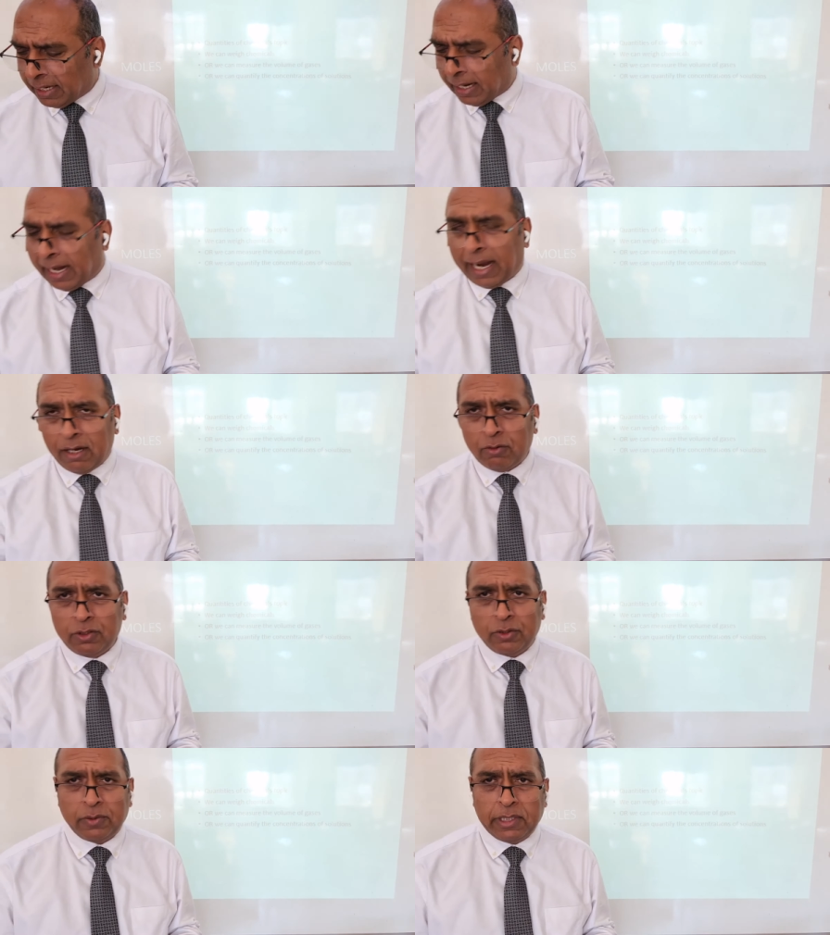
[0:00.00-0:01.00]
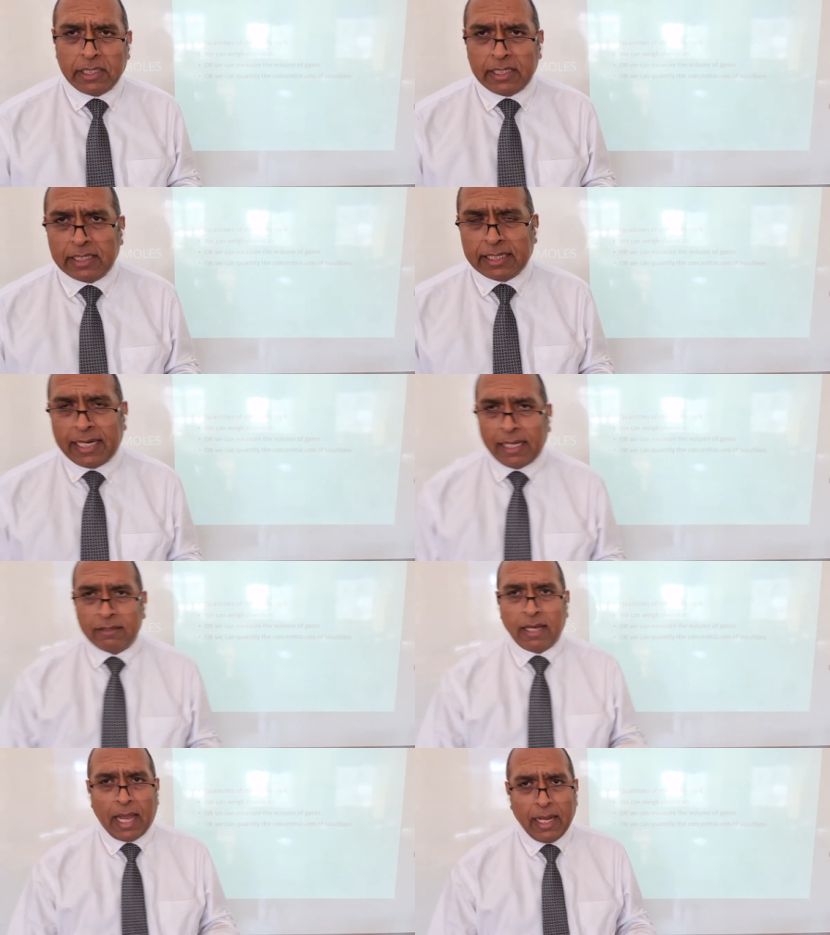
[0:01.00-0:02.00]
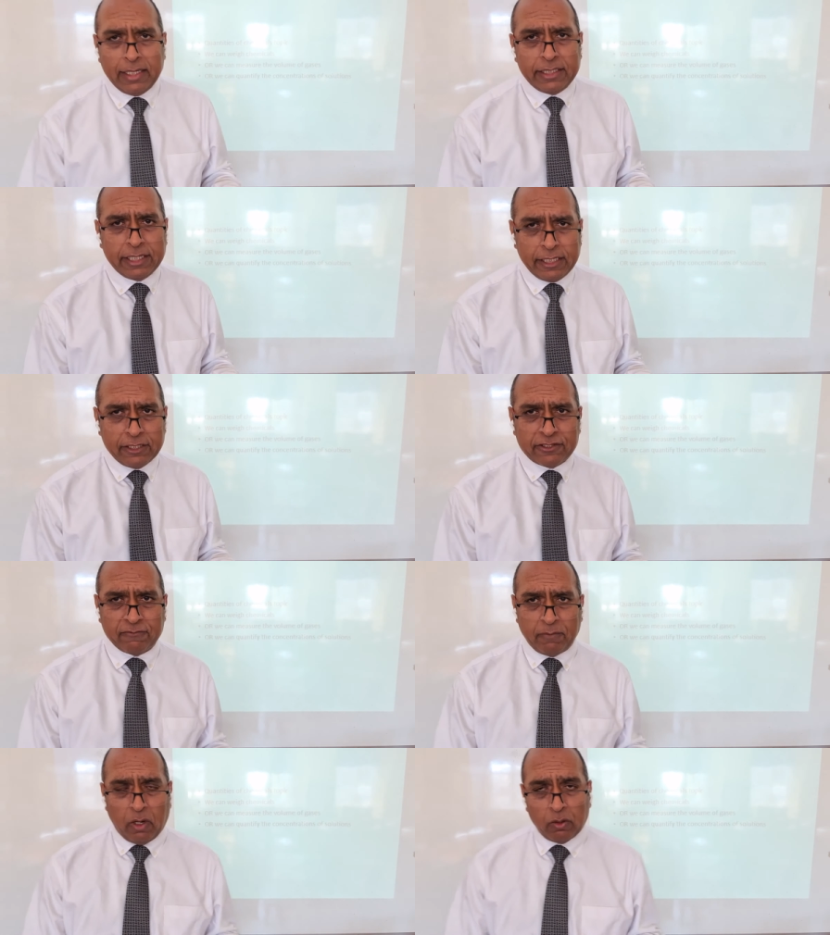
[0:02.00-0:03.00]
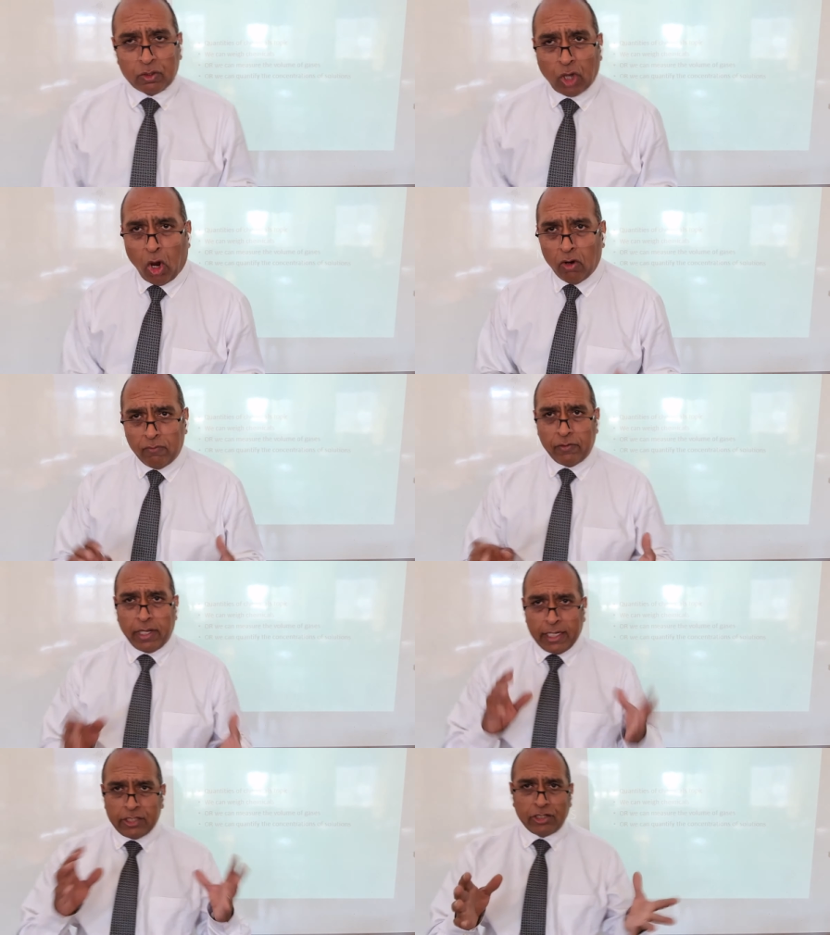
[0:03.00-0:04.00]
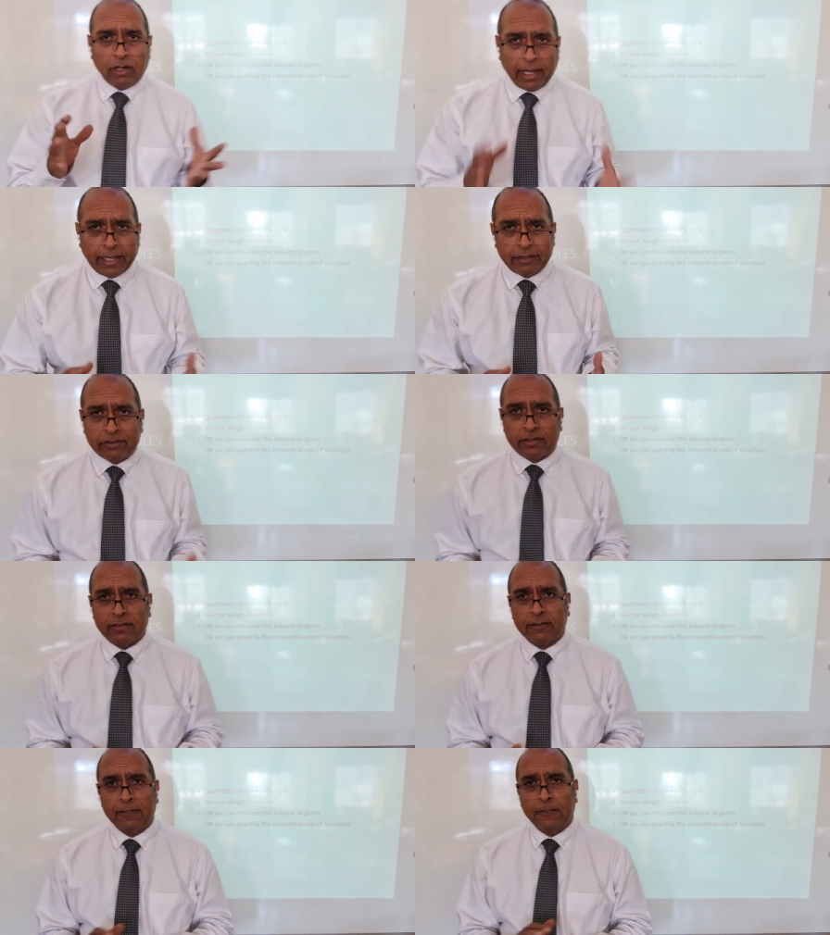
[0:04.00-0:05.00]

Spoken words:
how do we get the ideas of moles over into your heads?